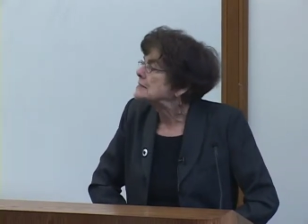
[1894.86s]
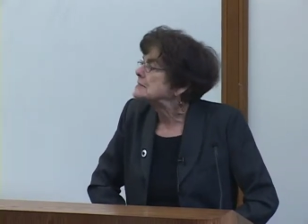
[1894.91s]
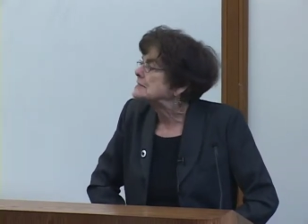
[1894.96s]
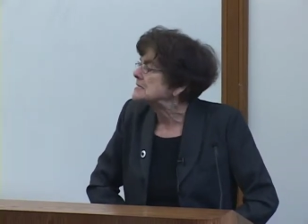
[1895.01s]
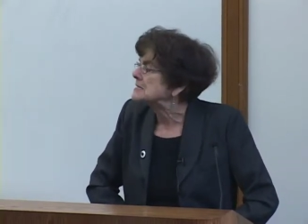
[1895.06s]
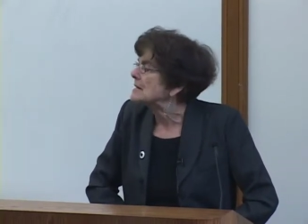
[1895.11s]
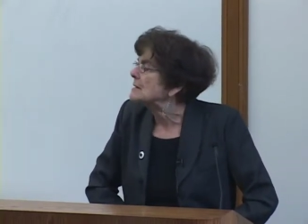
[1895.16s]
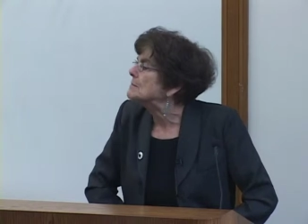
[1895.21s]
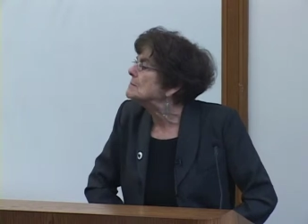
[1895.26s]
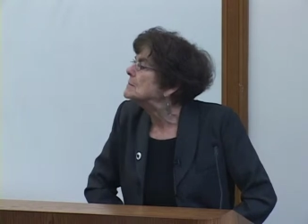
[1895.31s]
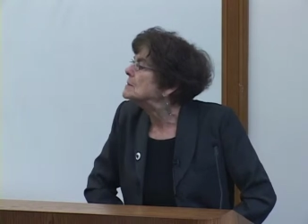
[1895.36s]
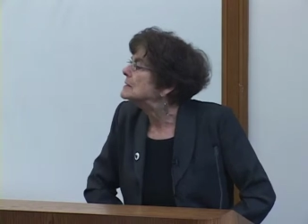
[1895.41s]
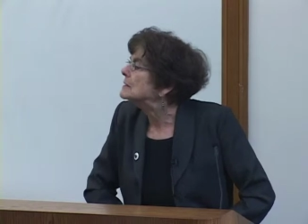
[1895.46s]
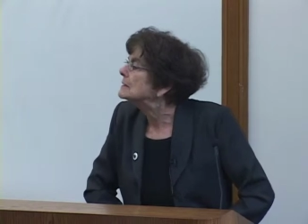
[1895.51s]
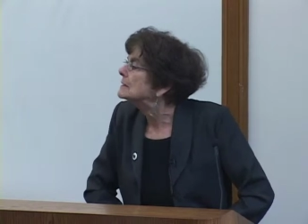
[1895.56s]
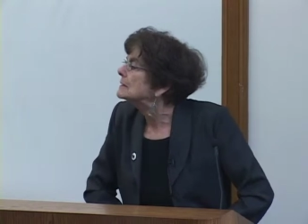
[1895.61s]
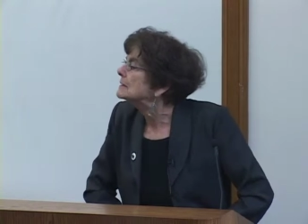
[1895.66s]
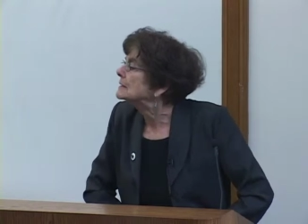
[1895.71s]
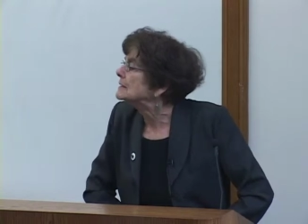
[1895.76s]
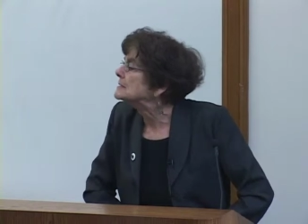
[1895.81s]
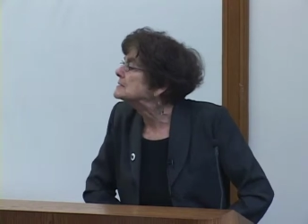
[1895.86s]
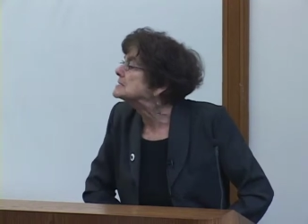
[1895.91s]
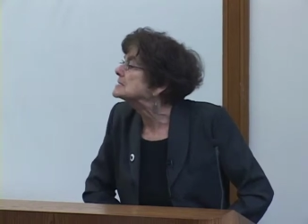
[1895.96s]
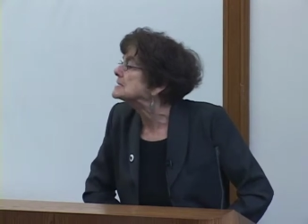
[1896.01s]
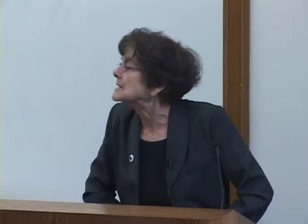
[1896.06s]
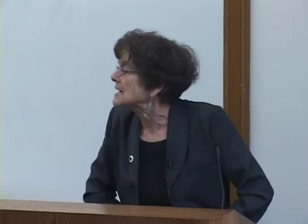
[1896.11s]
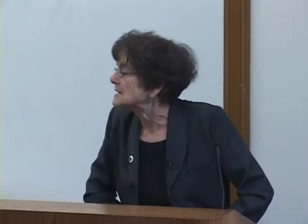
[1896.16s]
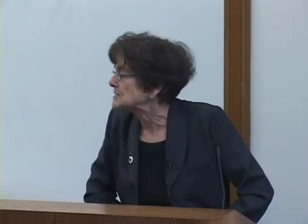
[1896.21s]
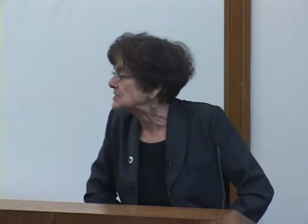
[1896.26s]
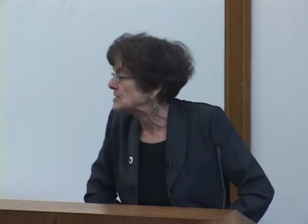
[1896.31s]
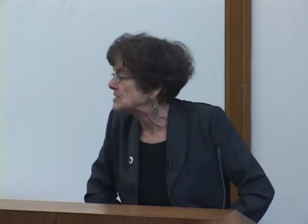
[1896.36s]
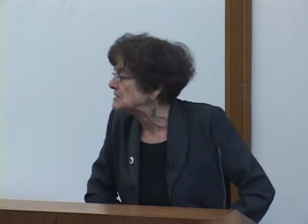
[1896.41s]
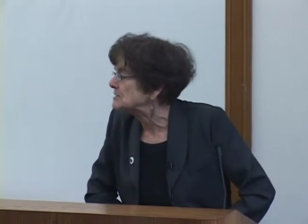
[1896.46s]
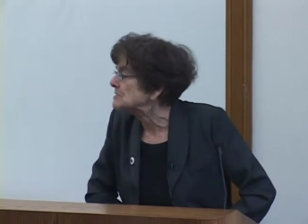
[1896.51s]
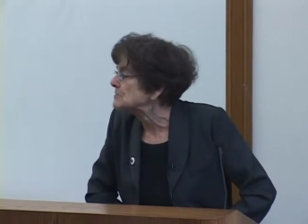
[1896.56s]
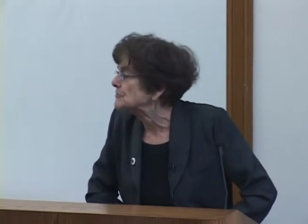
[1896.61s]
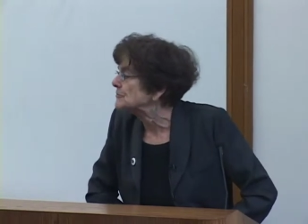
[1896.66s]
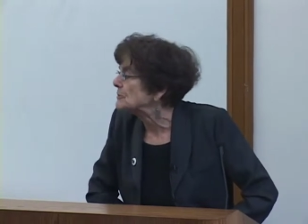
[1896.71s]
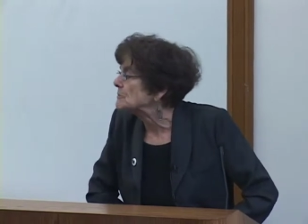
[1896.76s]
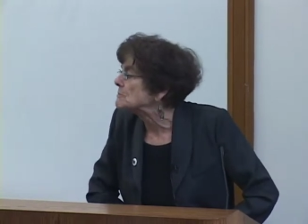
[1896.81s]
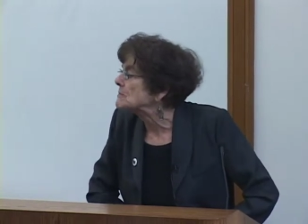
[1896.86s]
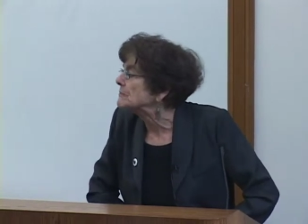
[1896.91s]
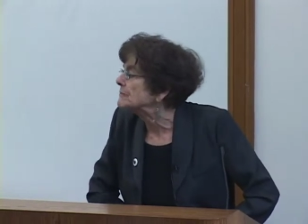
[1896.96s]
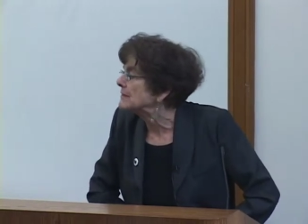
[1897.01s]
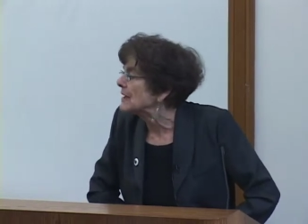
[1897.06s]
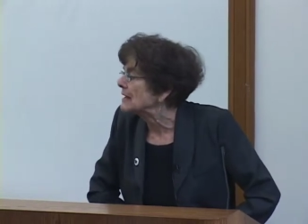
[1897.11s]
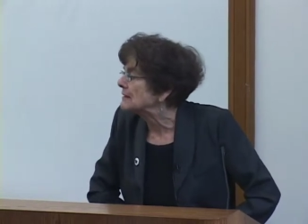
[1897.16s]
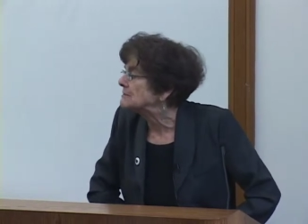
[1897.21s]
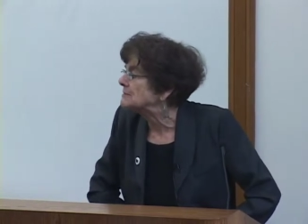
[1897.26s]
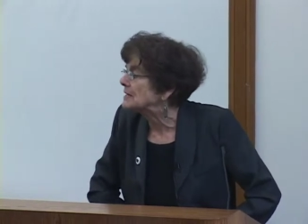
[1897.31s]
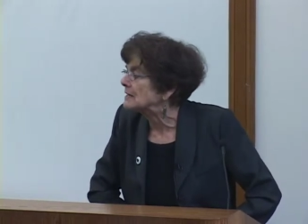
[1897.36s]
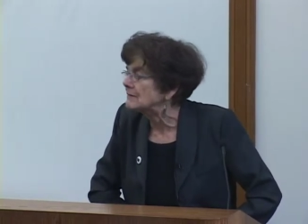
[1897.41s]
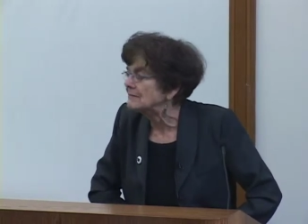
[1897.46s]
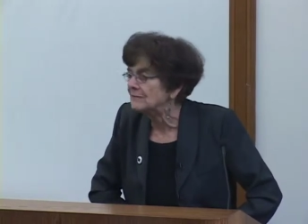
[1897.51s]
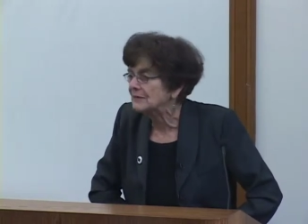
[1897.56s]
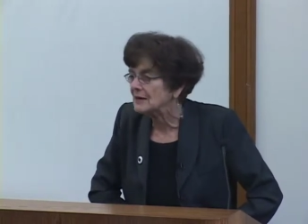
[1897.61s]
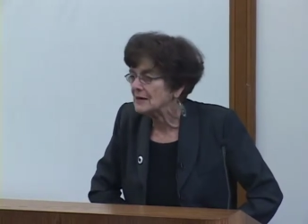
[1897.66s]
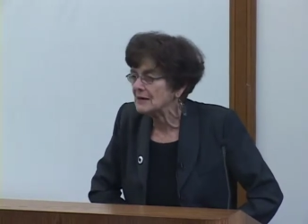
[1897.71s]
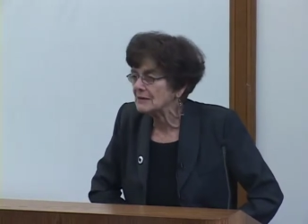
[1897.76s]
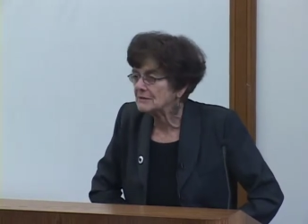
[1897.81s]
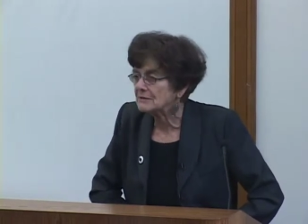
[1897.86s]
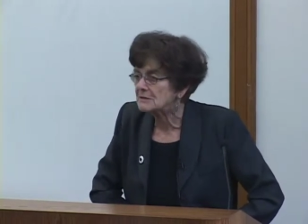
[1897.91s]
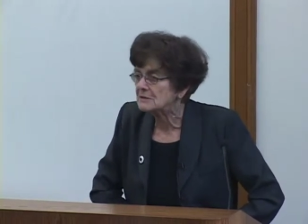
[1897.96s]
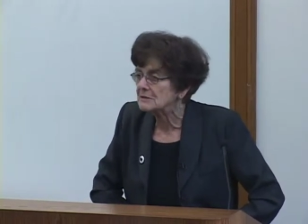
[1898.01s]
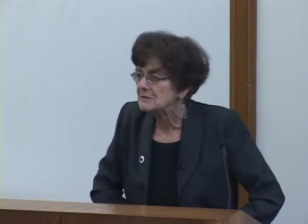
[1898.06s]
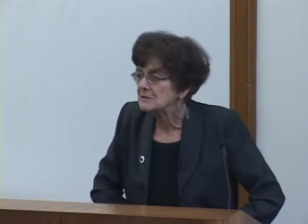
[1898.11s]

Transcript: some concessions from the founding fathers.